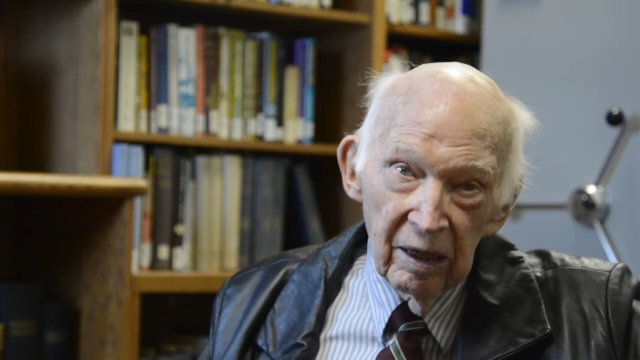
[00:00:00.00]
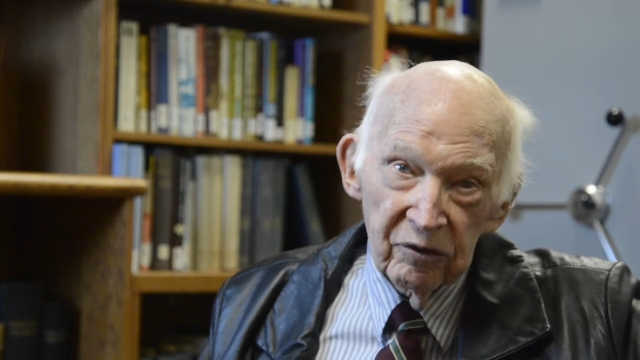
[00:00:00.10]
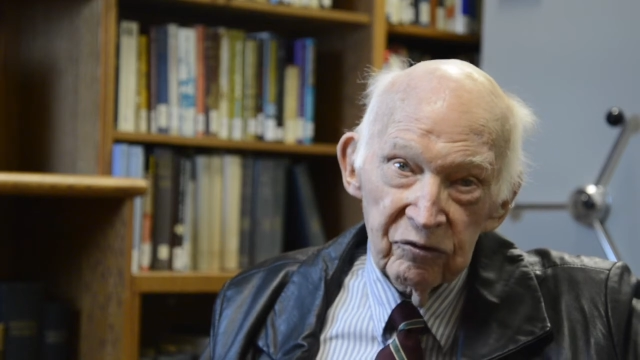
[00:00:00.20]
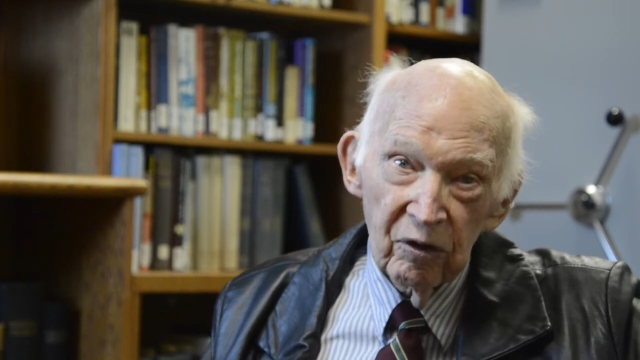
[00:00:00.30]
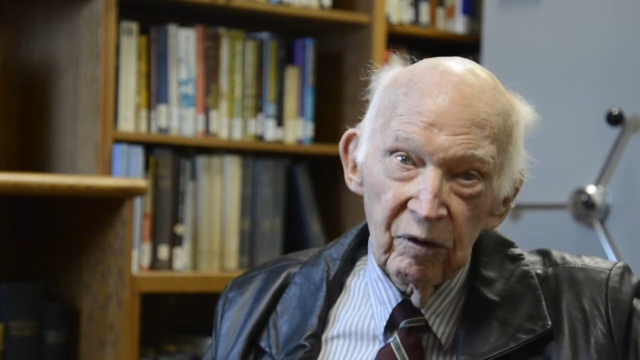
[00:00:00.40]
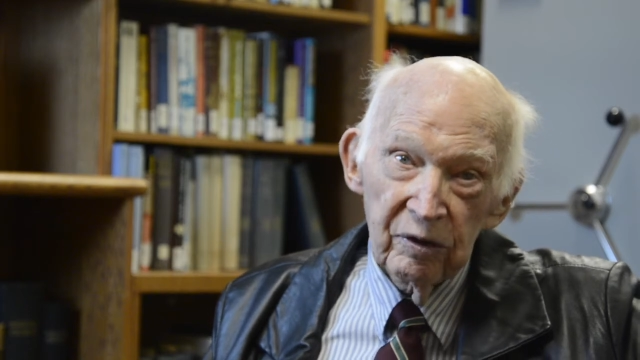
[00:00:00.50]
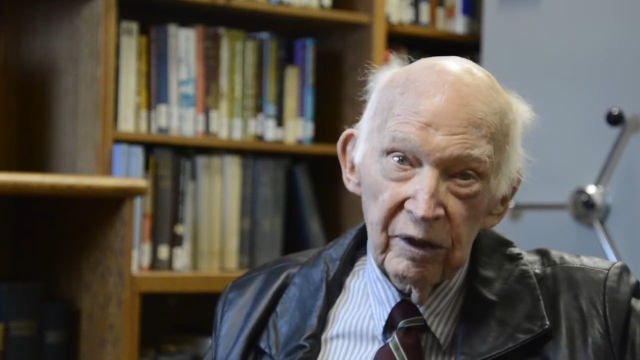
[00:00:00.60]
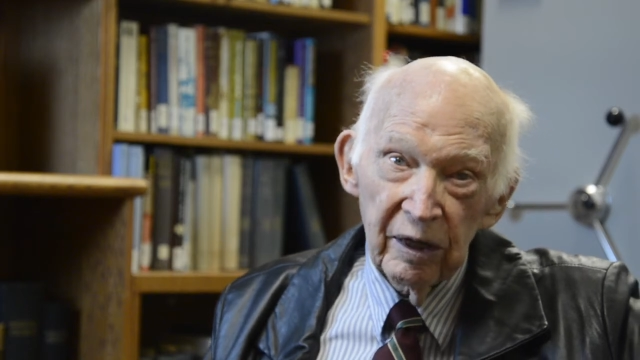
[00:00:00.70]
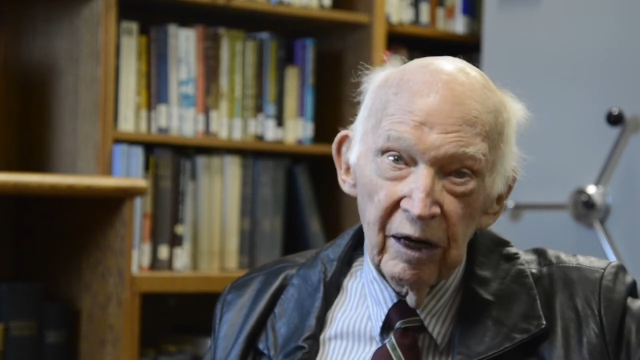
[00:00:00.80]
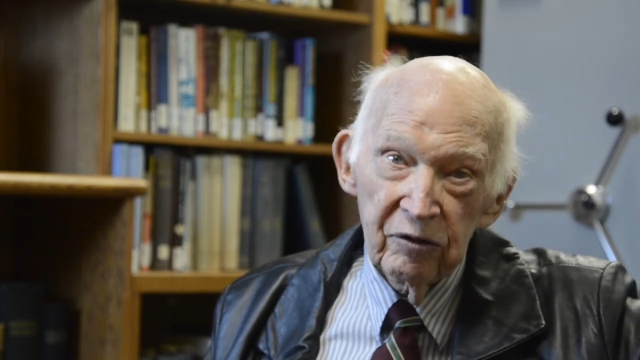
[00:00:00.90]
So when the
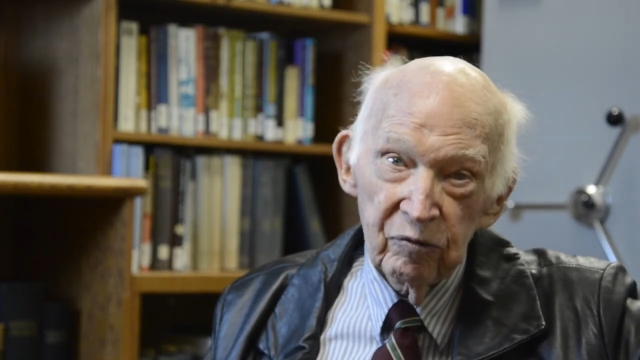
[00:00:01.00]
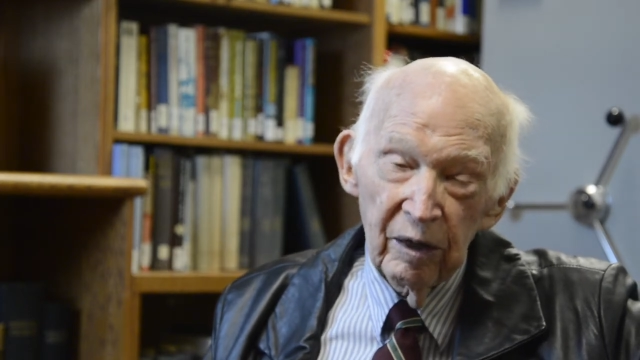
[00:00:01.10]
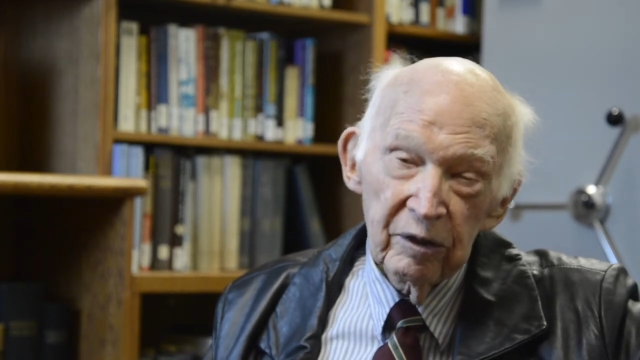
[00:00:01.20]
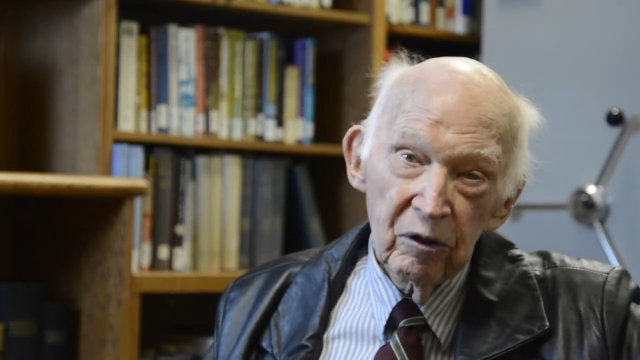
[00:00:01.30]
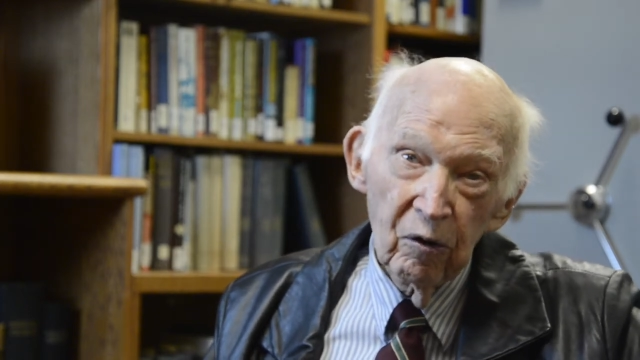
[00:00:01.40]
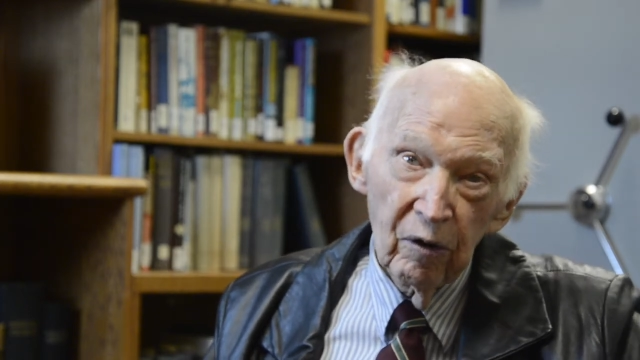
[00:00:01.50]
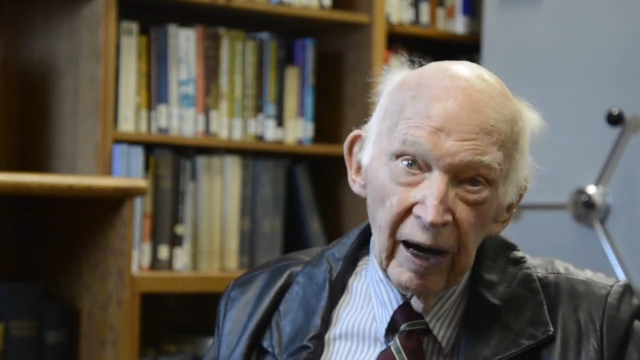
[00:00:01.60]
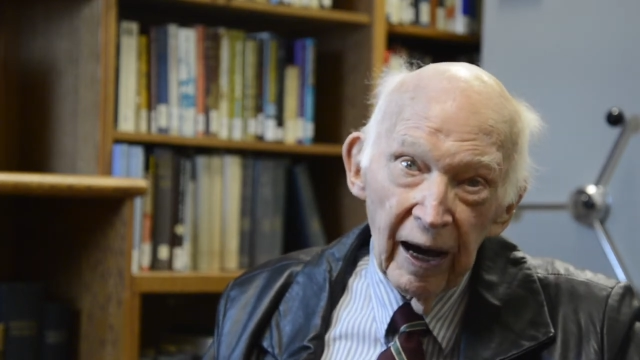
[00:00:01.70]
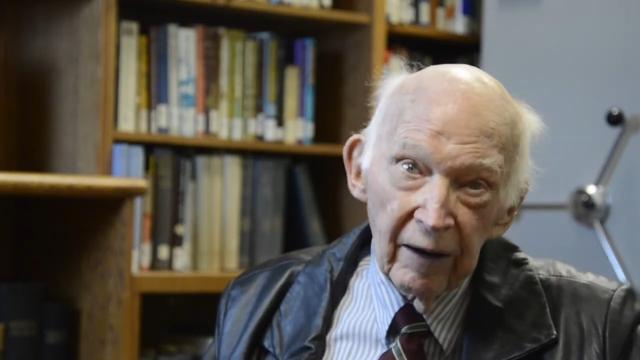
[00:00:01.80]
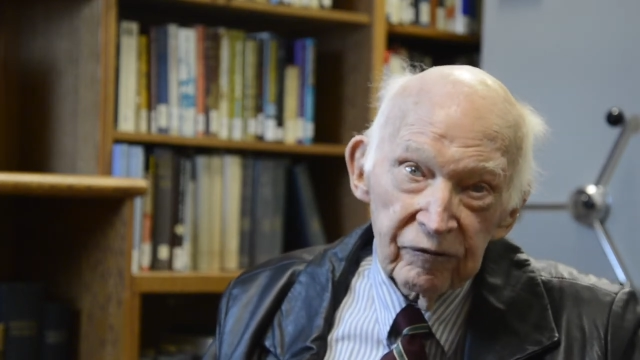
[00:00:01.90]
guys wanted to go
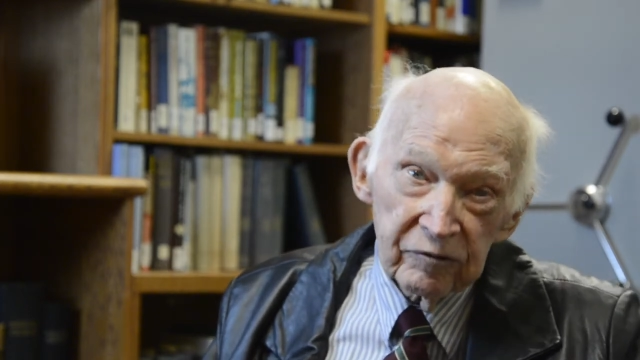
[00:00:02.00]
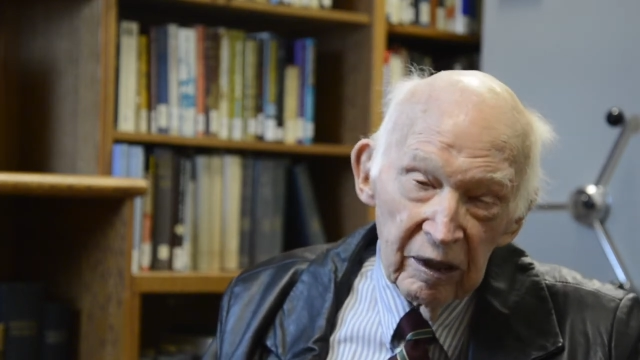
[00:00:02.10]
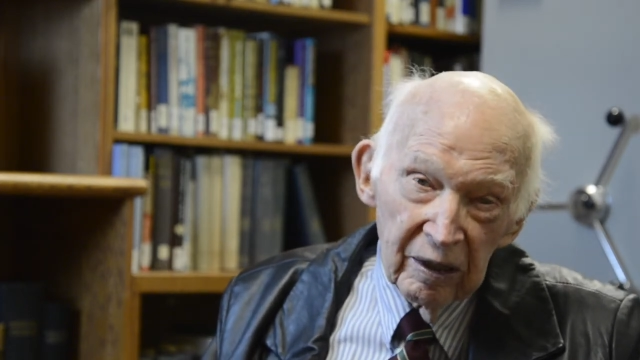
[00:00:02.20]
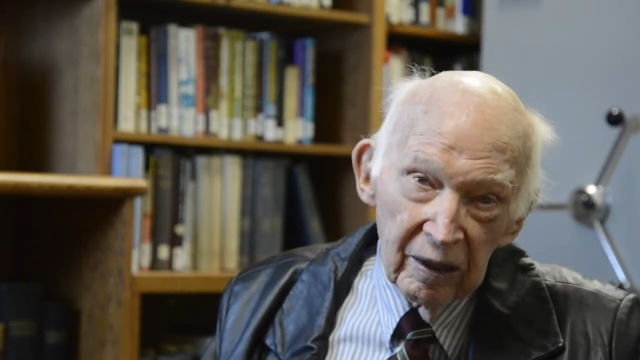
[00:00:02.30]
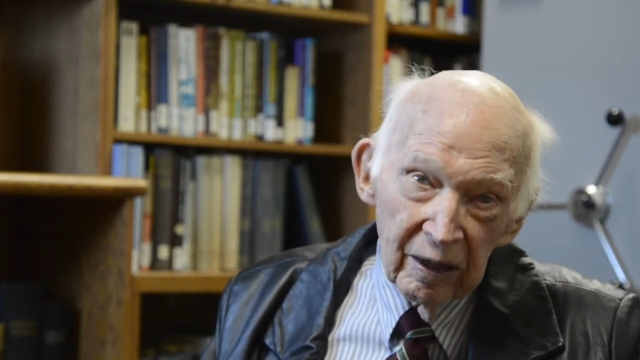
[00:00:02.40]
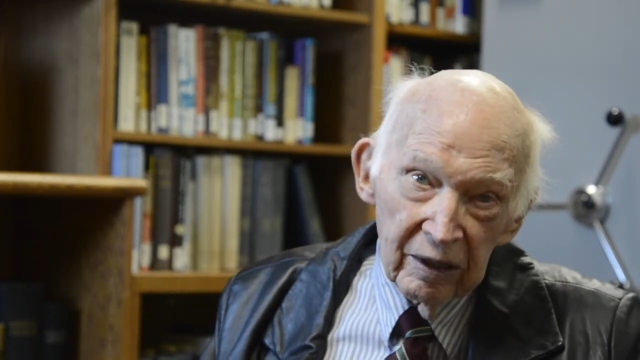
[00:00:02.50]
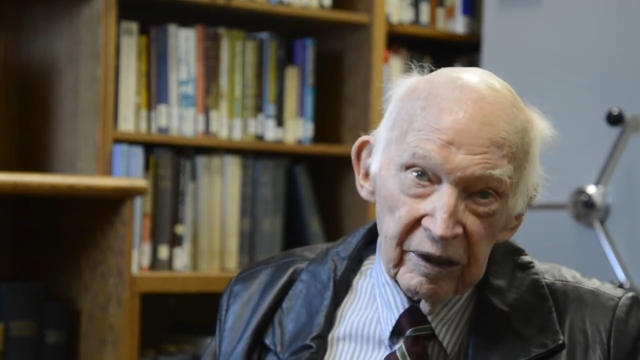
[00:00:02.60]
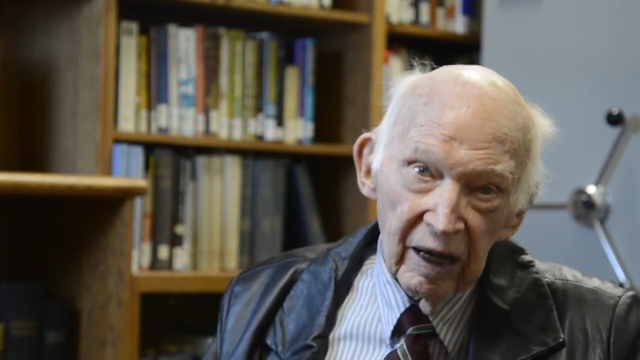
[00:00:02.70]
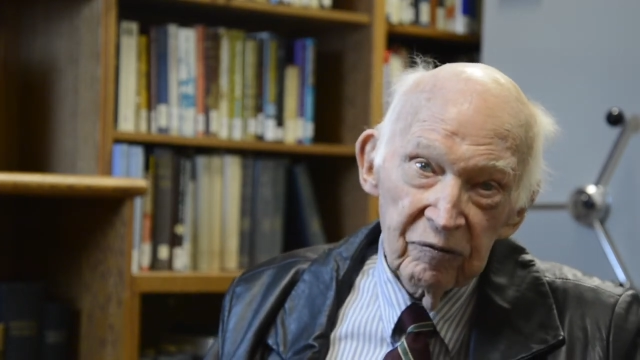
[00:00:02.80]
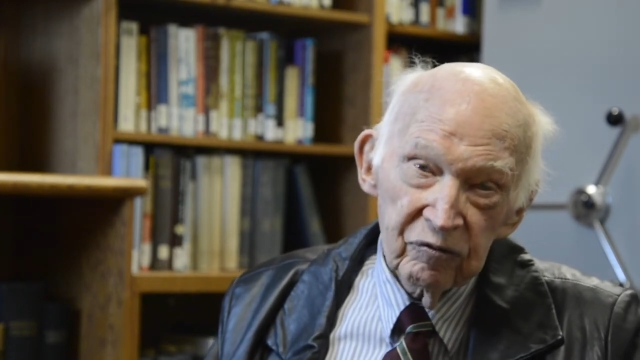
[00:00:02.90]
aft to
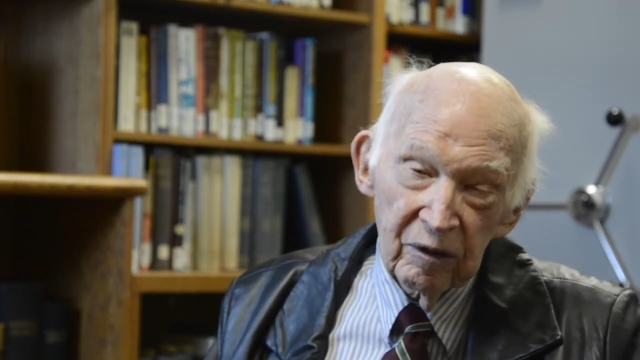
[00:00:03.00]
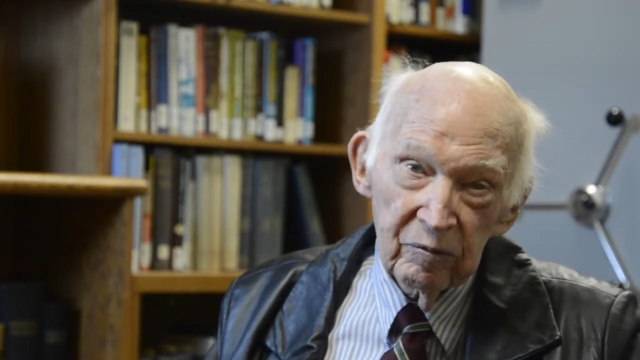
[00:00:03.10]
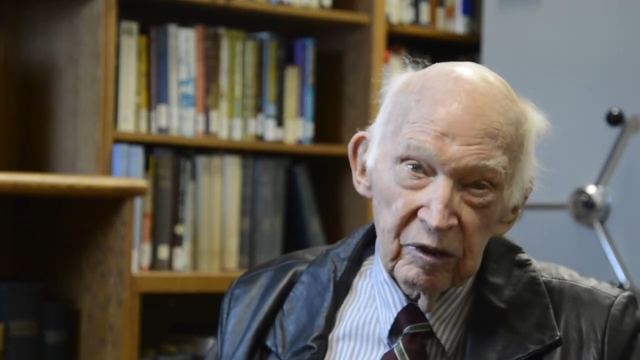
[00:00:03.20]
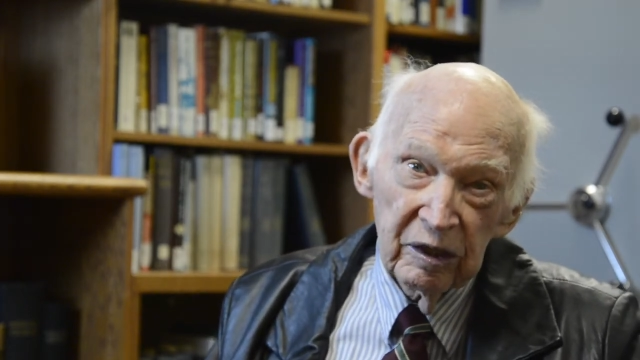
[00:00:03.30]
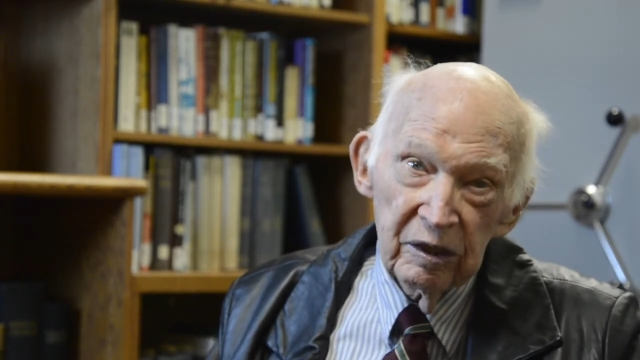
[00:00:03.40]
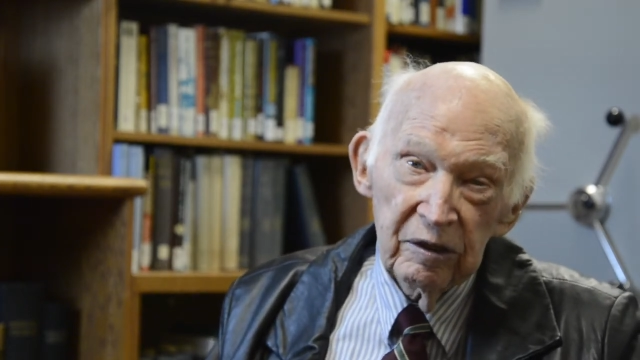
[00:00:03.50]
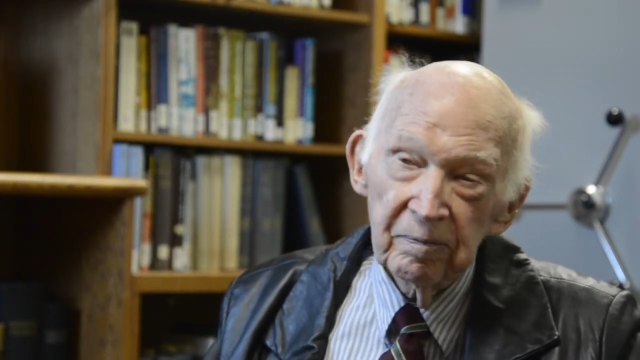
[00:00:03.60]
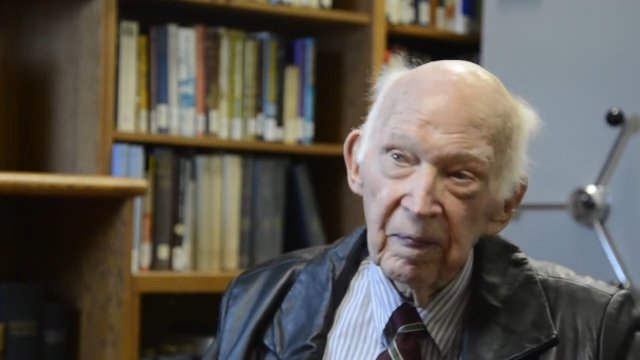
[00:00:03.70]
have something to eat,